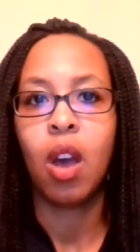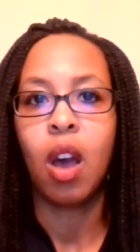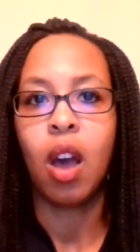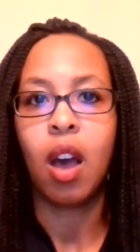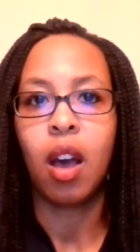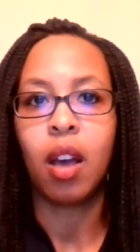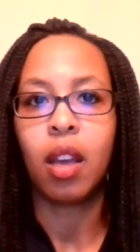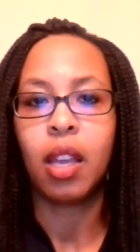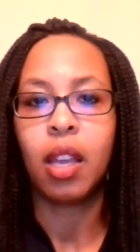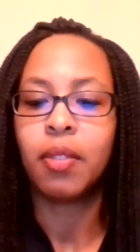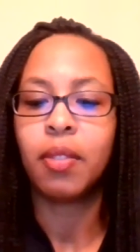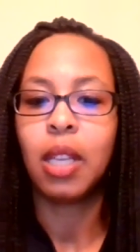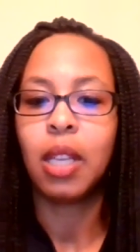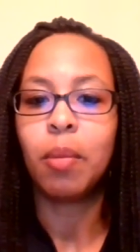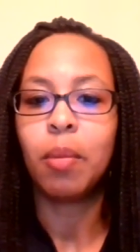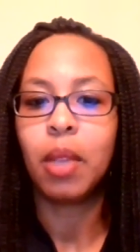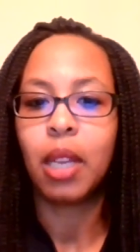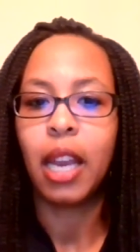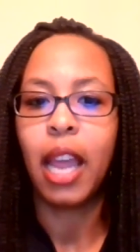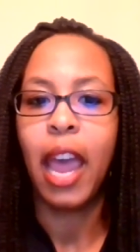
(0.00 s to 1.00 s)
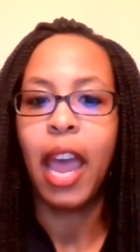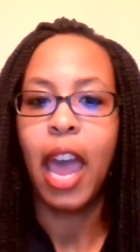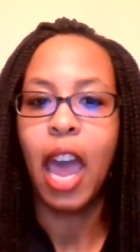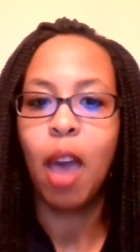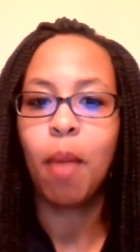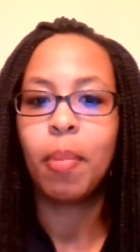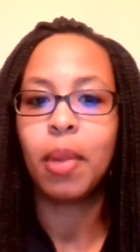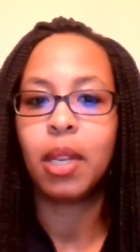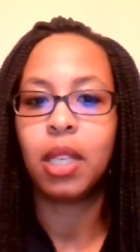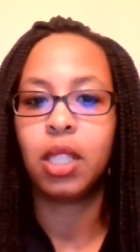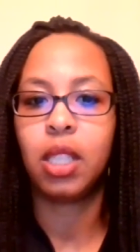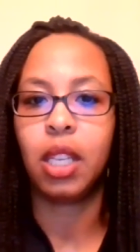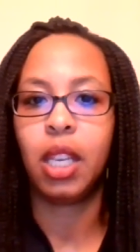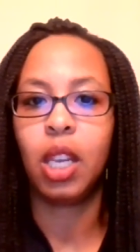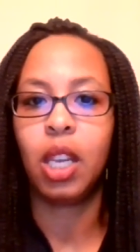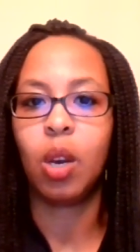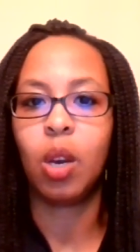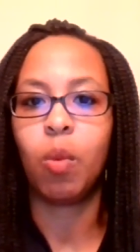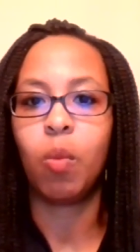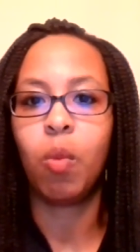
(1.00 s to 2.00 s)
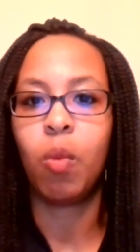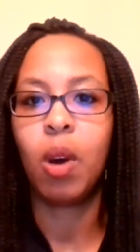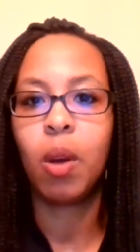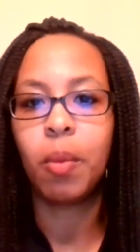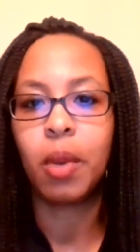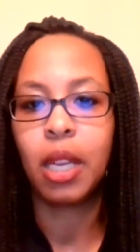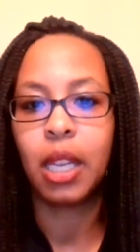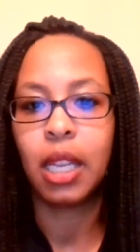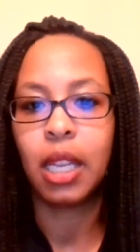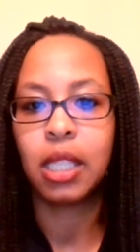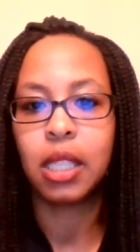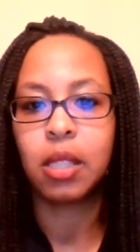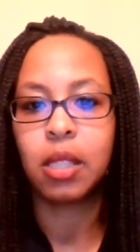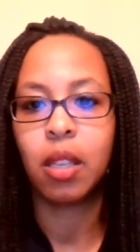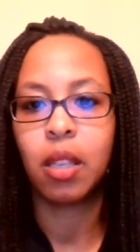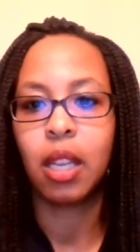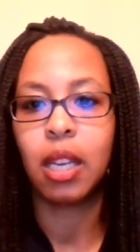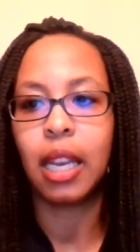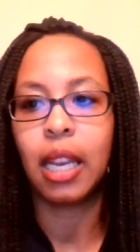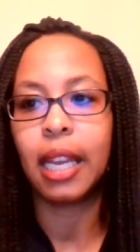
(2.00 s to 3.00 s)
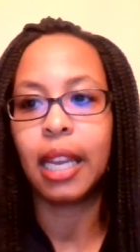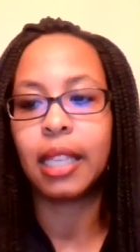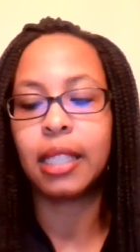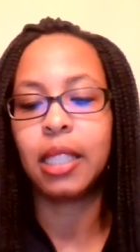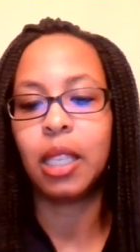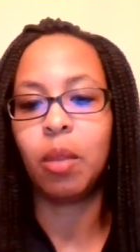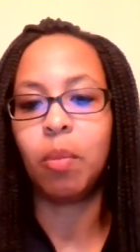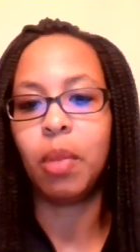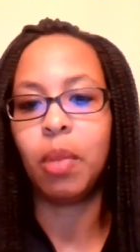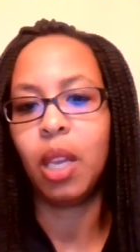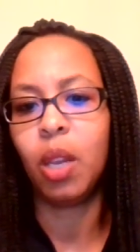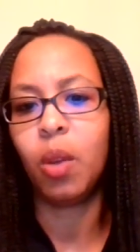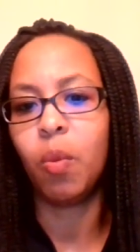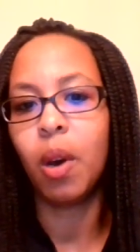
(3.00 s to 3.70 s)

if something happened to him, what would his legacy be?